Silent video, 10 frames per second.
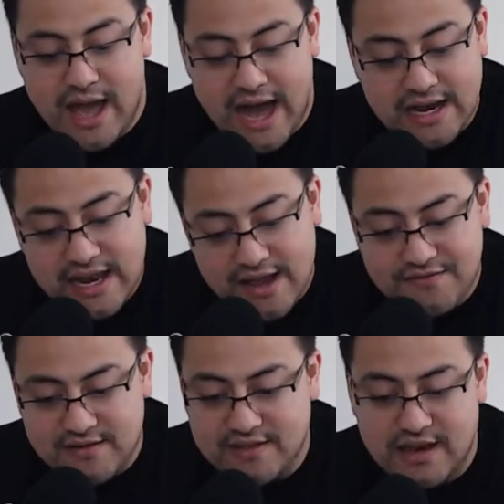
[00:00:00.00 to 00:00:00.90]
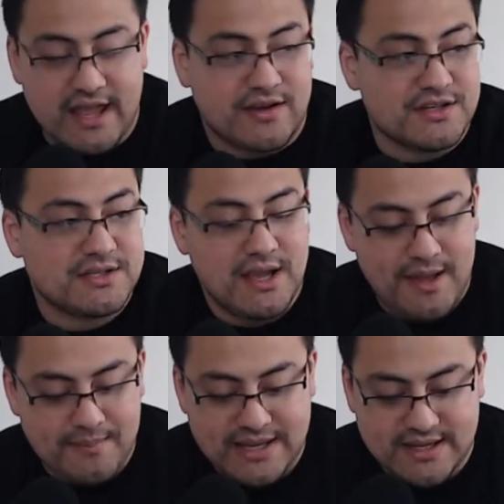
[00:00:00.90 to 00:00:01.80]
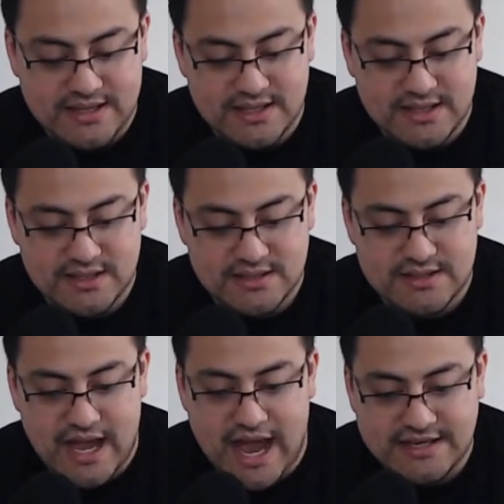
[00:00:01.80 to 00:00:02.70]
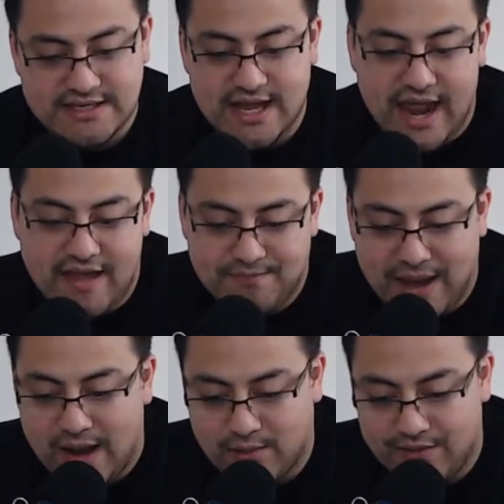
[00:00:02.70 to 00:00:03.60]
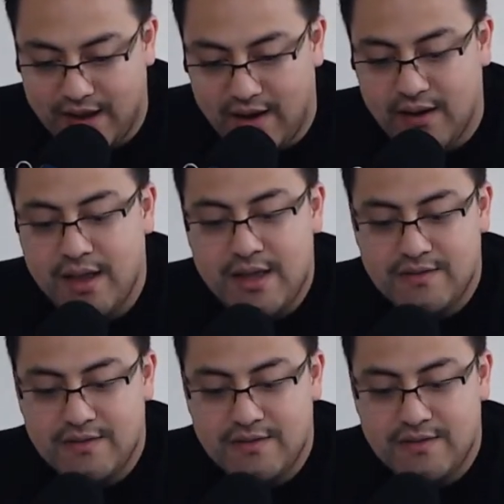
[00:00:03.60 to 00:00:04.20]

I left the Lakers because I did not have power there.